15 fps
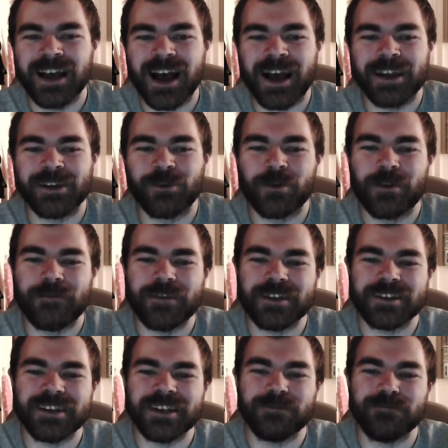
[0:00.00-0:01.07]
I don't know if
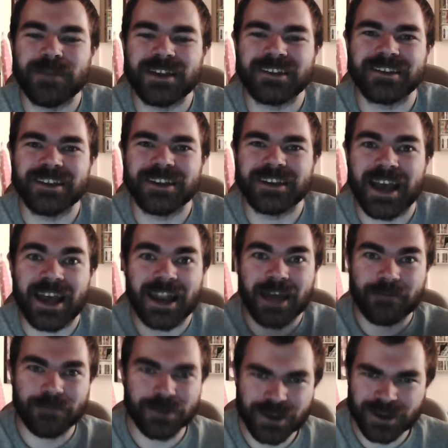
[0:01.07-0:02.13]
he's missing an
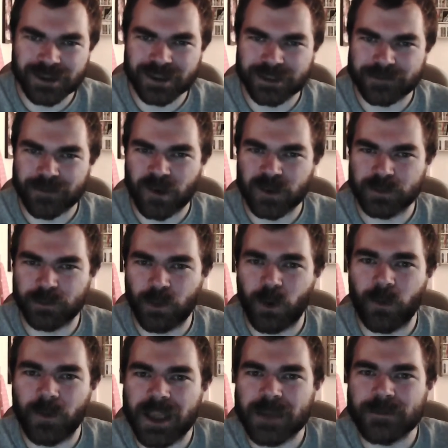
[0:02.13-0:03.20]
advocate as far as
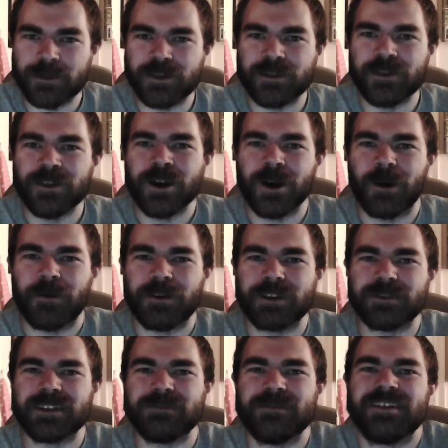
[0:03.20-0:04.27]
Paul Heyman, or
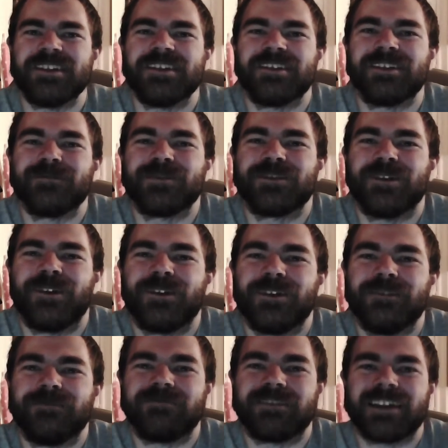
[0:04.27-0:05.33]
he's missing some sort
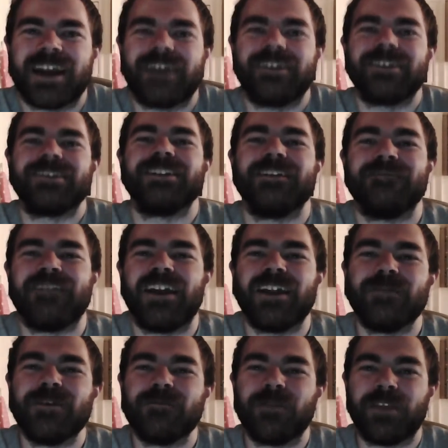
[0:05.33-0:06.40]
of character
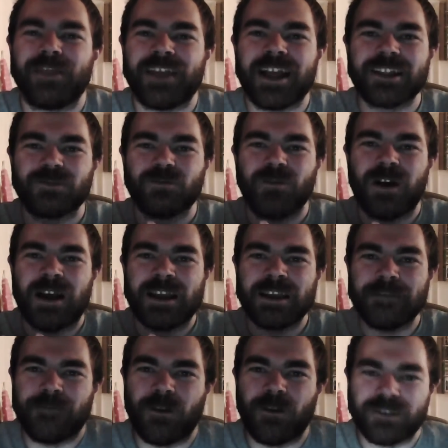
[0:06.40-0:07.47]
development, but that's why he
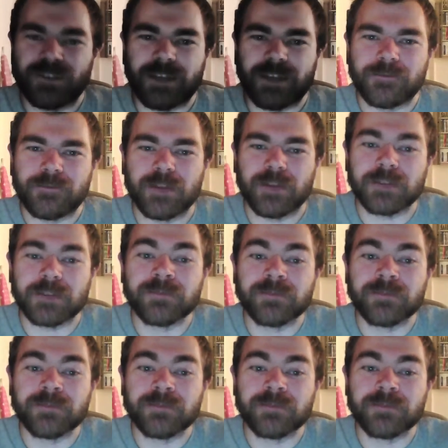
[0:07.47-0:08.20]
falls down for me.